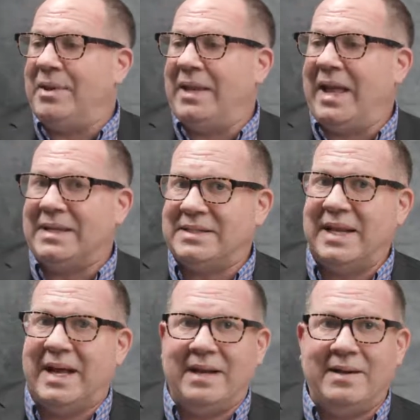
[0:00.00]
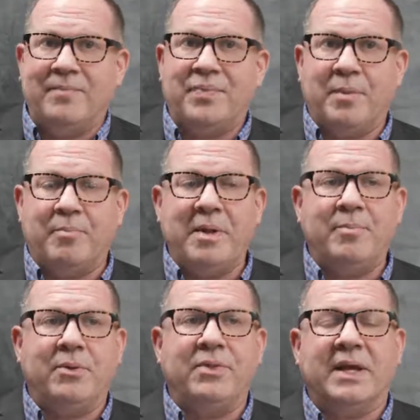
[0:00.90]
last night. The
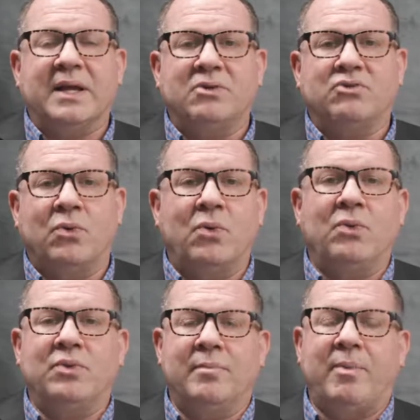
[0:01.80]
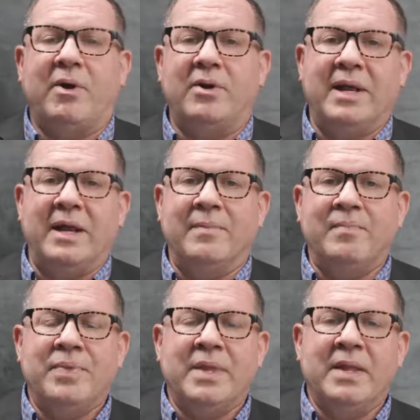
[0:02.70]
people that control the party.
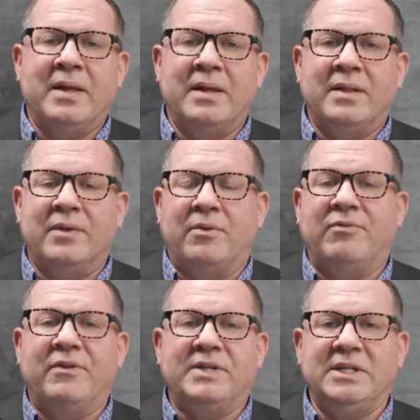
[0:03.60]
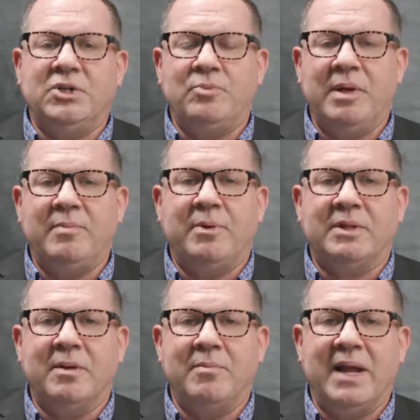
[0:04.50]
There were 52 people at
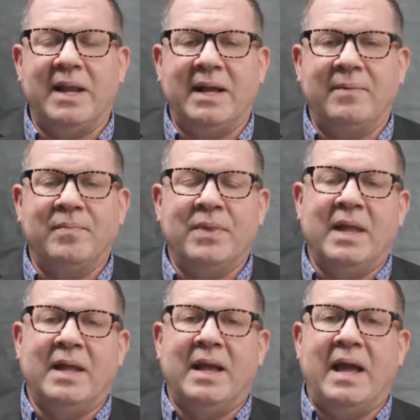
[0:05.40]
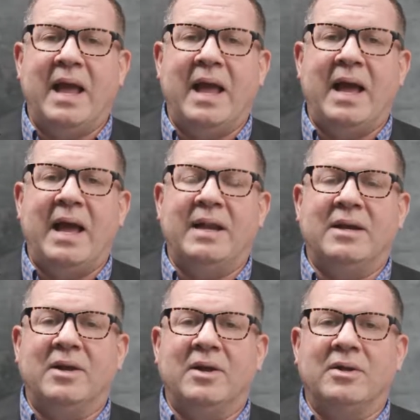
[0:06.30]
the meeting, and
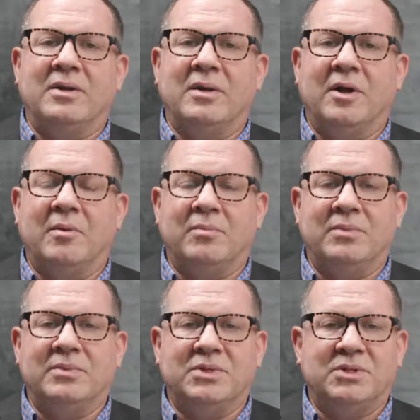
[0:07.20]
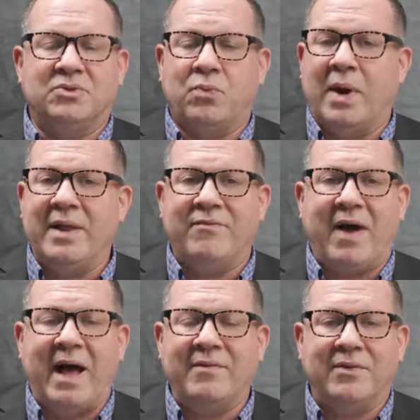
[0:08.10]

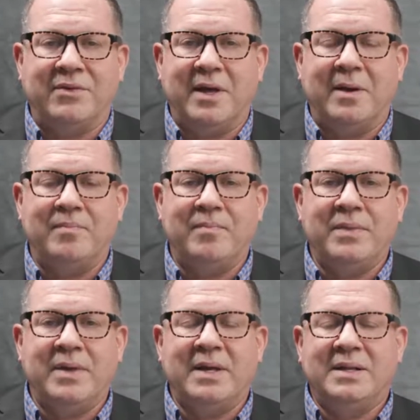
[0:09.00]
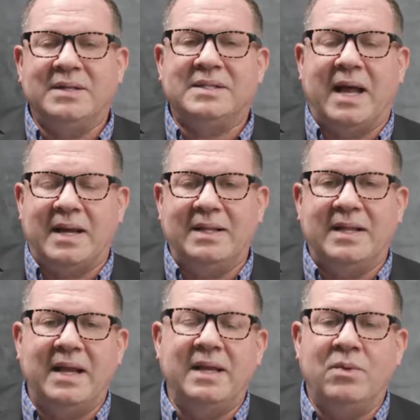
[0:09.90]
25 of them decided
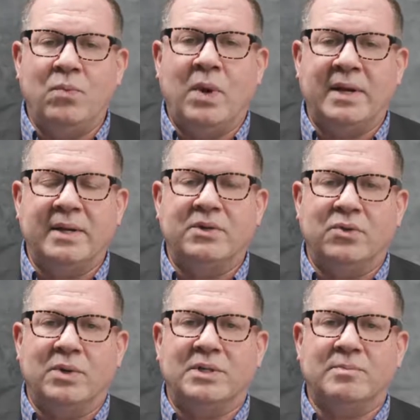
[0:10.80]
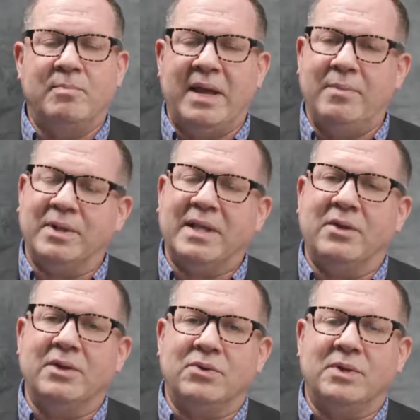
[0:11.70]
they didn't want to endorse me, but
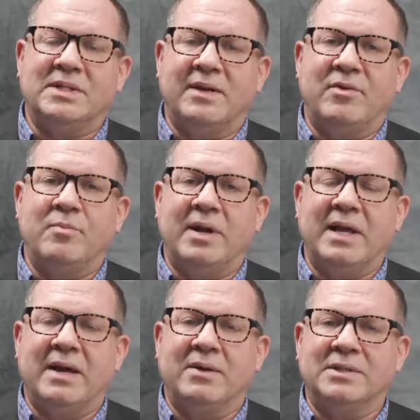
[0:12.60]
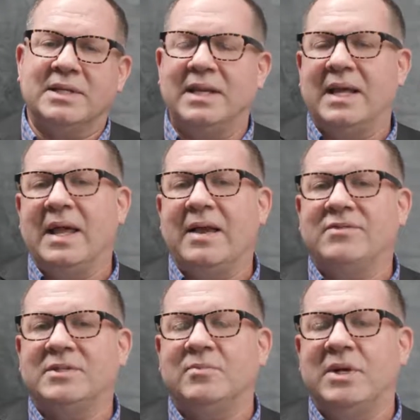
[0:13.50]
they'll endorse everybody else. And they gave
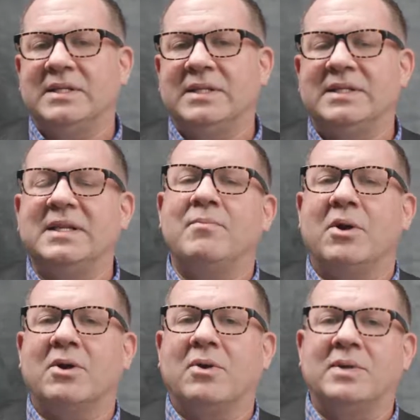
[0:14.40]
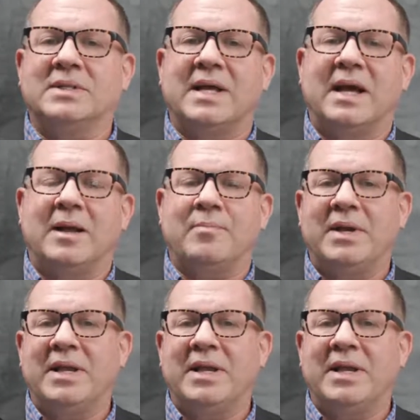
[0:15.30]
some reasons. And then Mark Owens got up and he